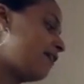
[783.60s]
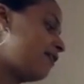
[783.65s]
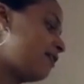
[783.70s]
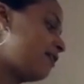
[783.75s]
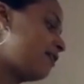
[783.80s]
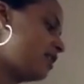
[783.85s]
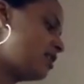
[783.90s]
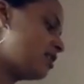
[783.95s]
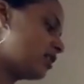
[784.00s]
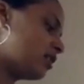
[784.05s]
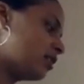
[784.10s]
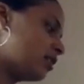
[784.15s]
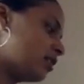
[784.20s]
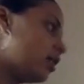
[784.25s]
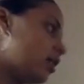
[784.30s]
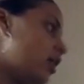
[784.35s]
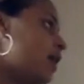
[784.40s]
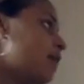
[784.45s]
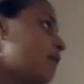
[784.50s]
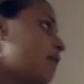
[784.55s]
here,
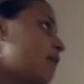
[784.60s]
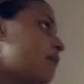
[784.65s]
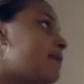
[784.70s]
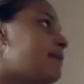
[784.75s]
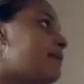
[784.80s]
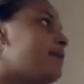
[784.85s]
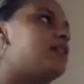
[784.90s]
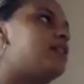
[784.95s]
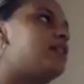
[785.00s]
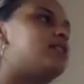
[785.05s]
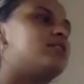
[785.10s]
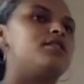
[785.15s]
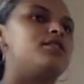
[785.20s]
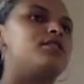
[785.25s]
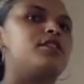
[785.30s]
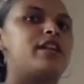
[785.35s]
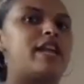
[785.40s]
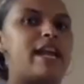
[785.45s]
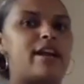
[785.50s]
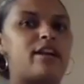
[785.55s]
maybe does your
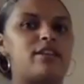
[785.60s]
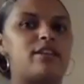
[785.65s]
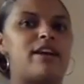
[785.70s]
character